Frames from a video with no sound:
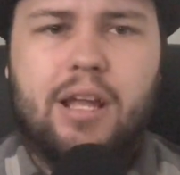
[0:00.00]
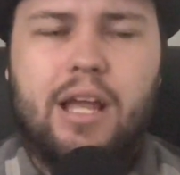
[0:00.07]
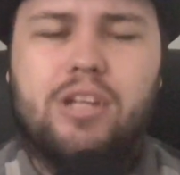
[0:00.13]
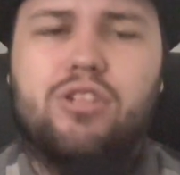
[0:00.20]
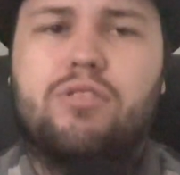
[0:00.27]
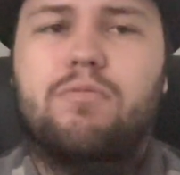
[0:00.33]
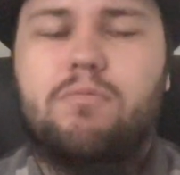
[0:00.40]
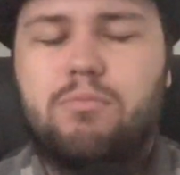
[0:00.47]

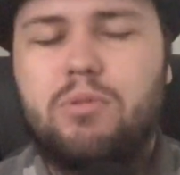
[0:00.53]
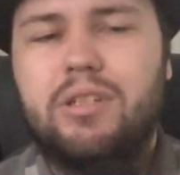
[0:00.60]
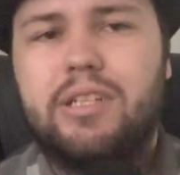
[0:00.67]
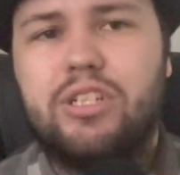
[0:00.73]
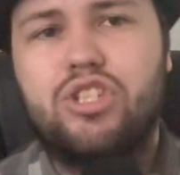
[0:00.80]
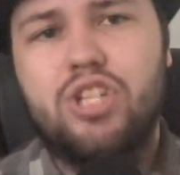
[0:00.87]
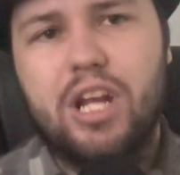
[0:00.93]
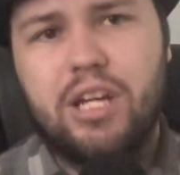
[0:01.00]
and really
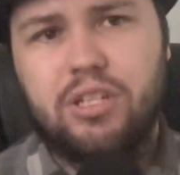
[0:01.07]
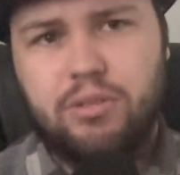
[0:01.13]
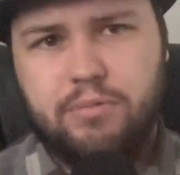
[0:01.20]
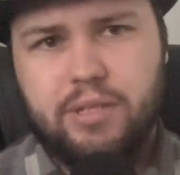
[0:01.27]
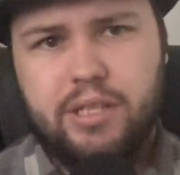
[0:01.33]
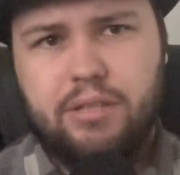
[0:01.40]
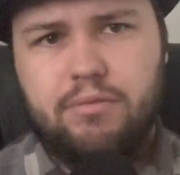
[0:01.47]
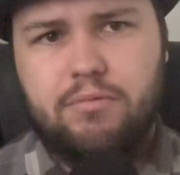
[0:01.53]

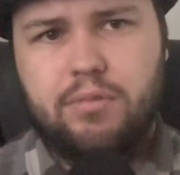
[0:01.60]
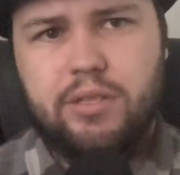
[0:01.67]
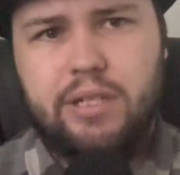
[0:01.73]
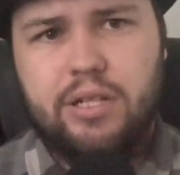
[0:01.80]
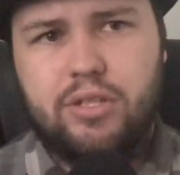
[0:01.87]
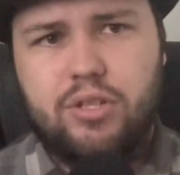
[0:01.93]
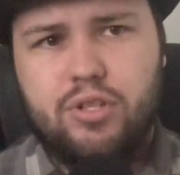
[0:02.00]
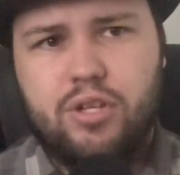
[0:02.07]
genuine
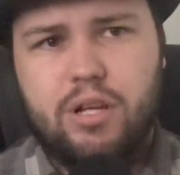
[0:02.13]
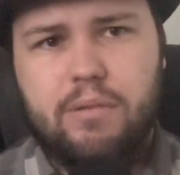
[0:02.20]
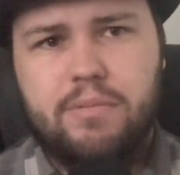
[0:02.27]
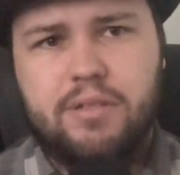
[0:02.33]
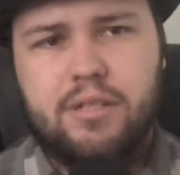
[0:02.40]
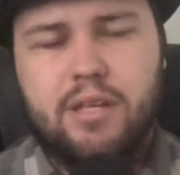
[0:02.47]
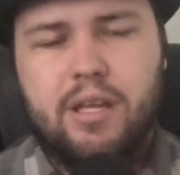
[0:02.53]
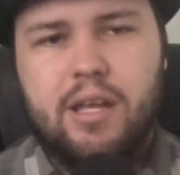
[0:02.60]

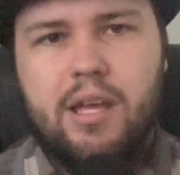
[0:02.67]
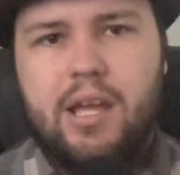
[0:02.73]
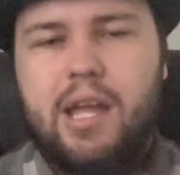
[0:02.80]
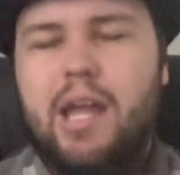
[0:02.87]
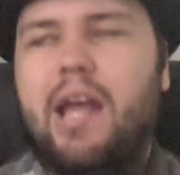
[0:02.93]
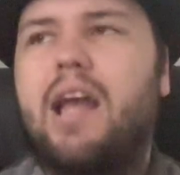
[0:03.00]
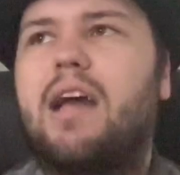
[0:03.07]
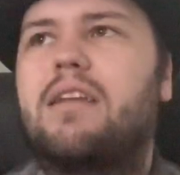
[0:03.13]
relationships.
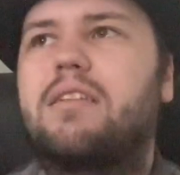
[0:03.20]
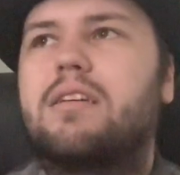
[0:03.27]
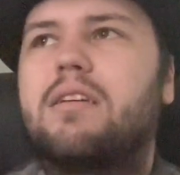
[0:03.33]
And